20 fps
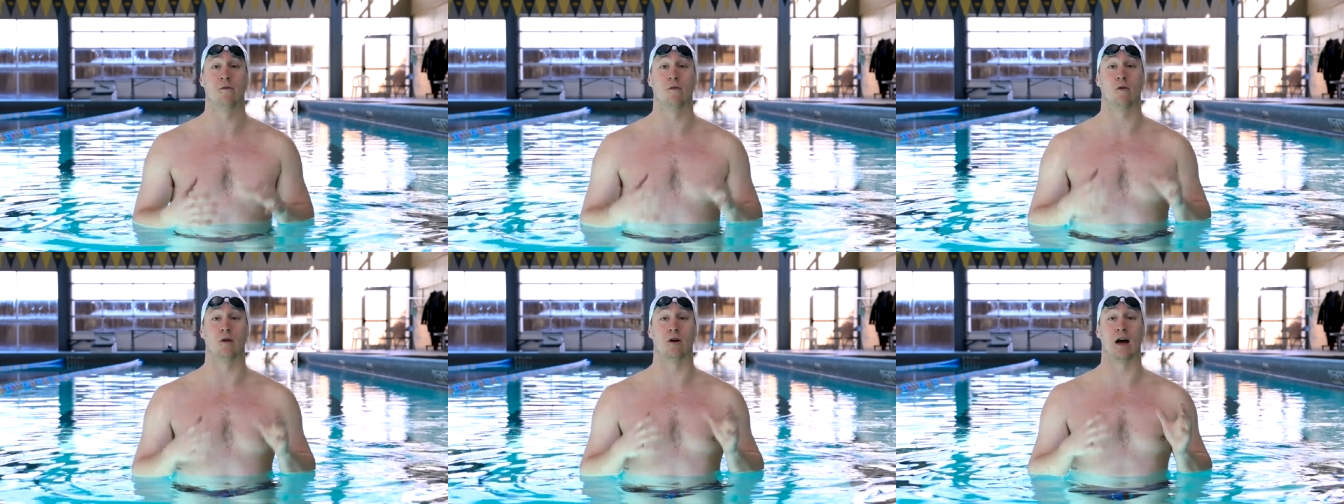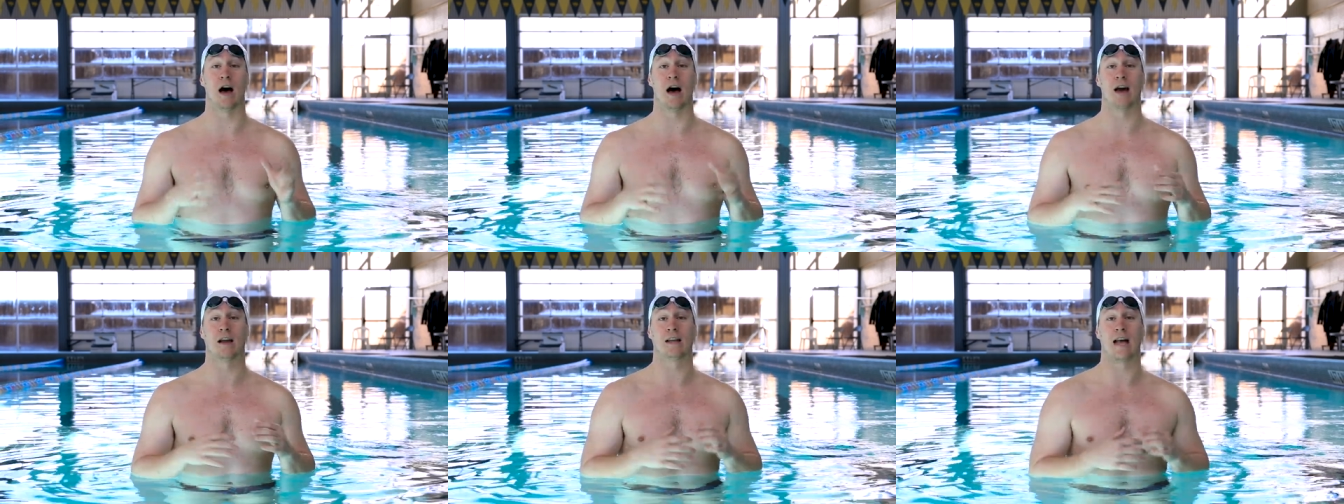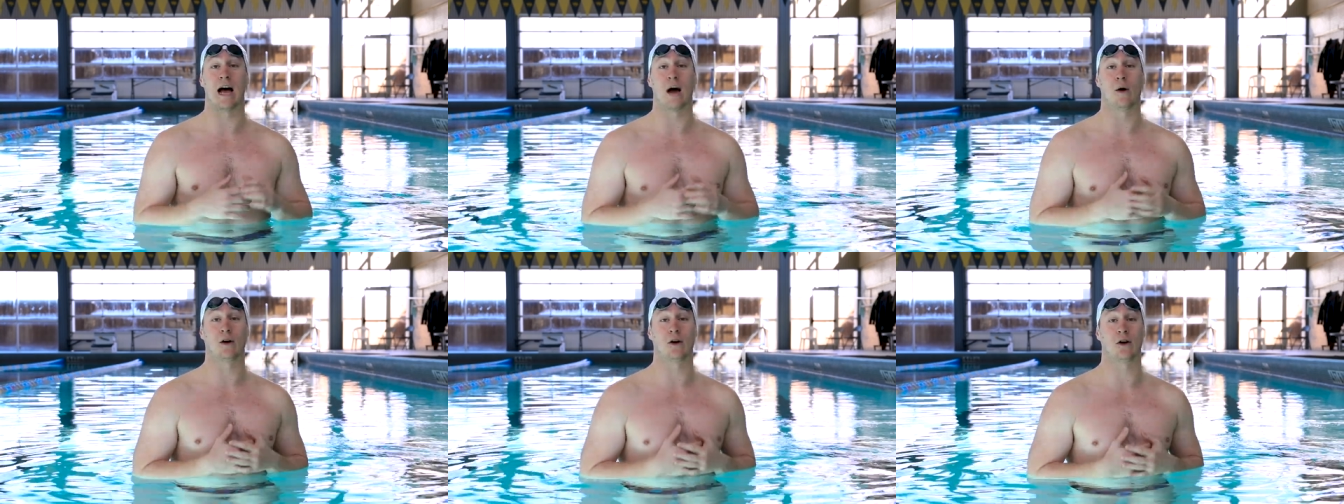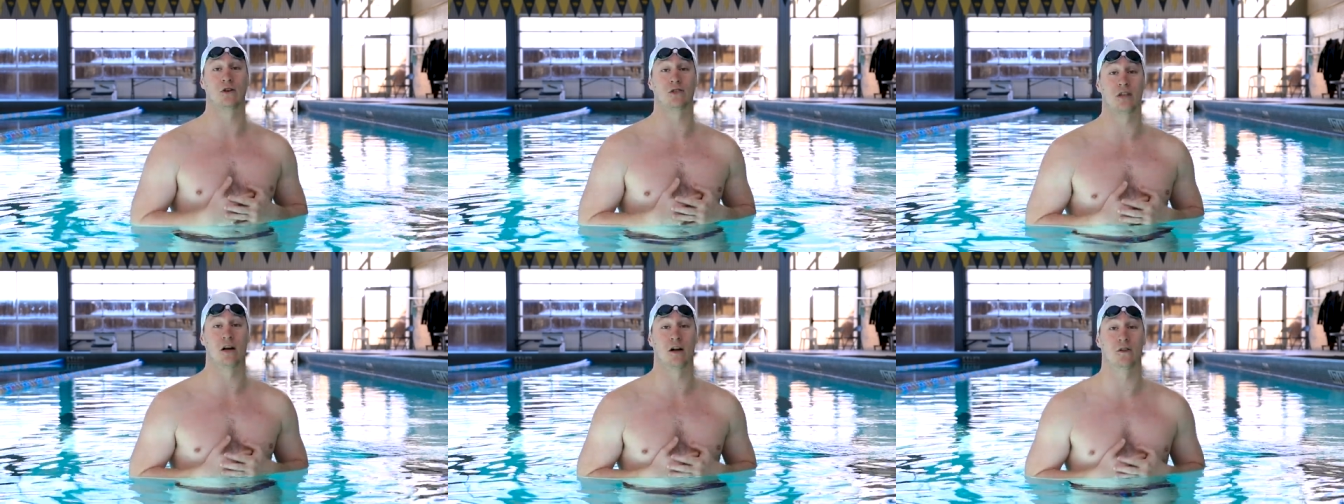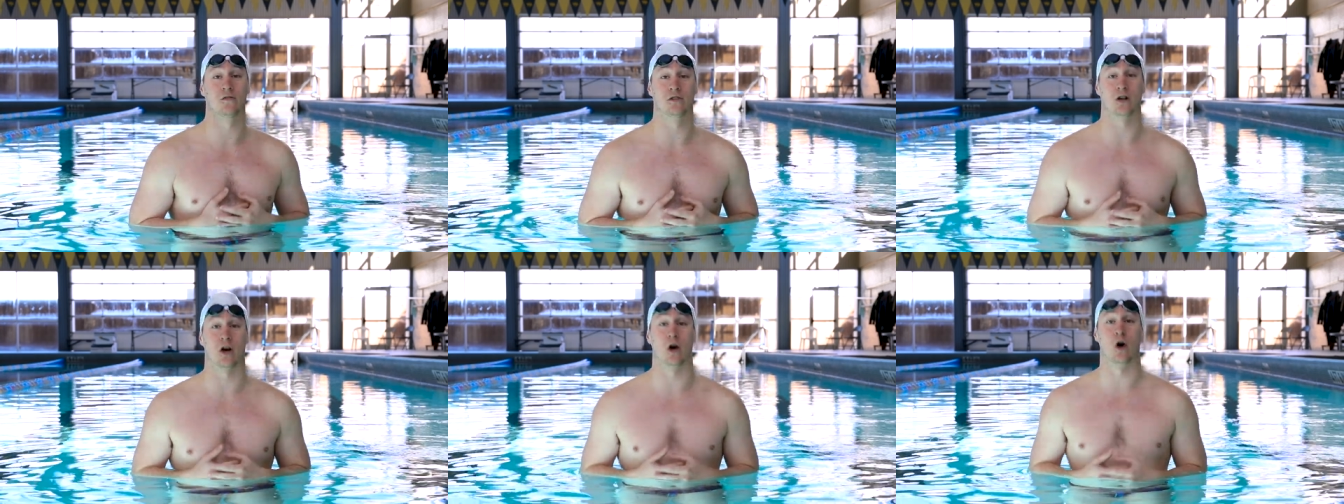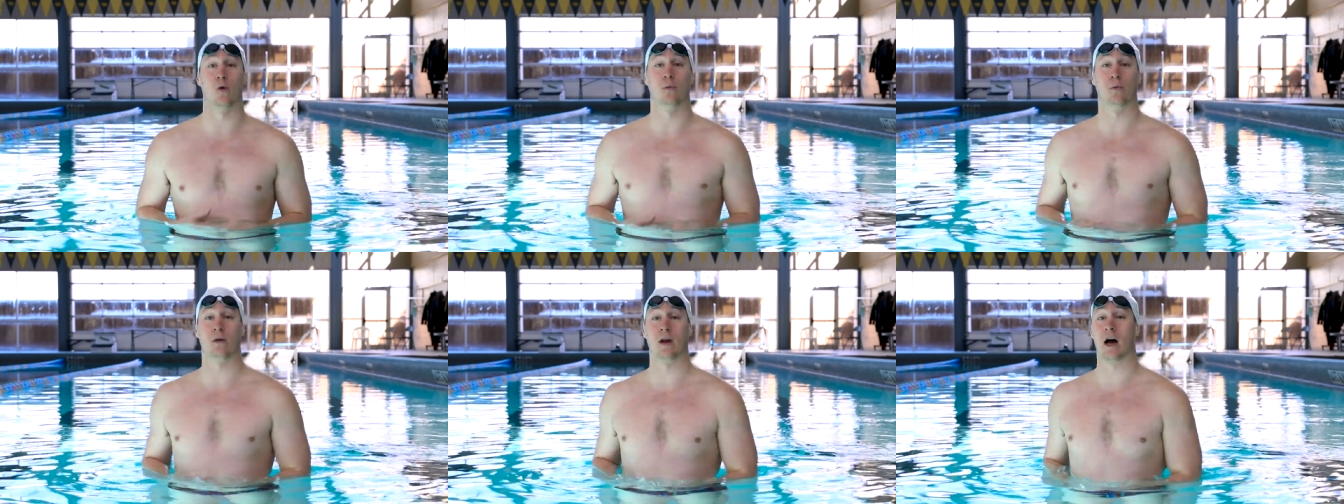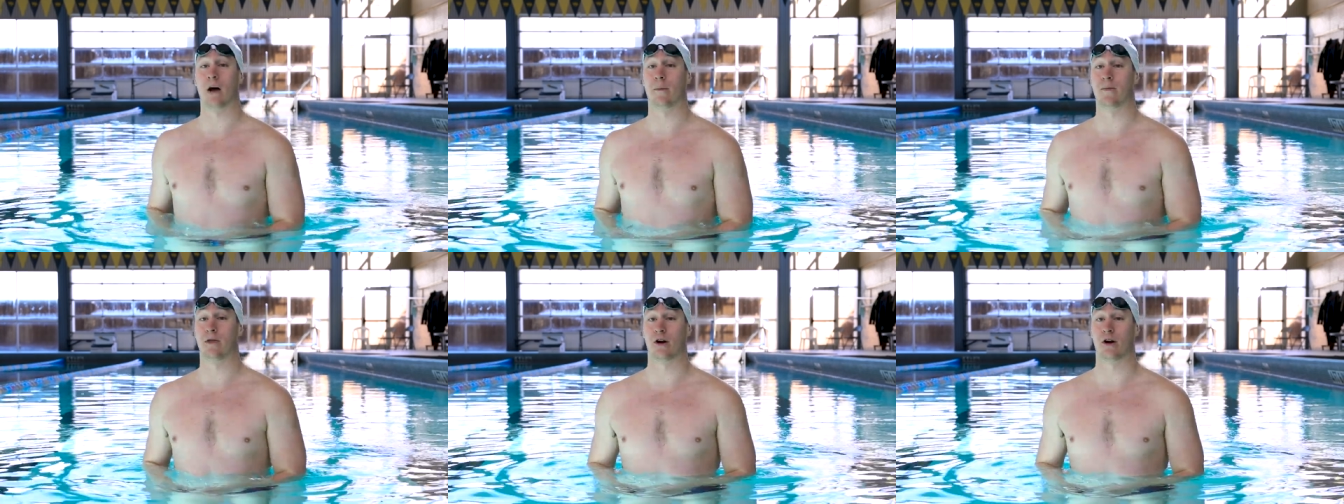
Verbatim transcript: if we're not allowing ourselves to open up,